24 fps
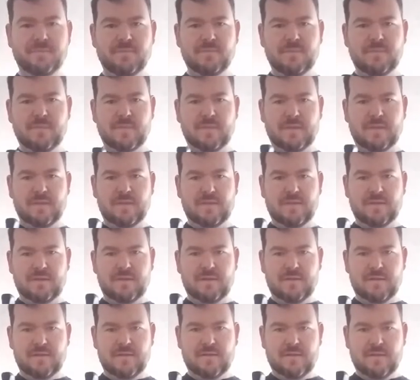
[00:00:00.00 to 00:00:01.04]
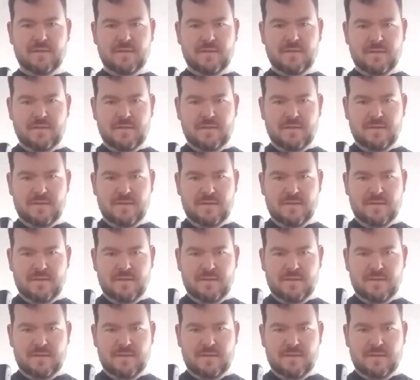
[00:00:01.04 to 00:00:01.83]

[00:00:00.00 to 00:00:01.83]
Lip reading: No one is speaking in this clip.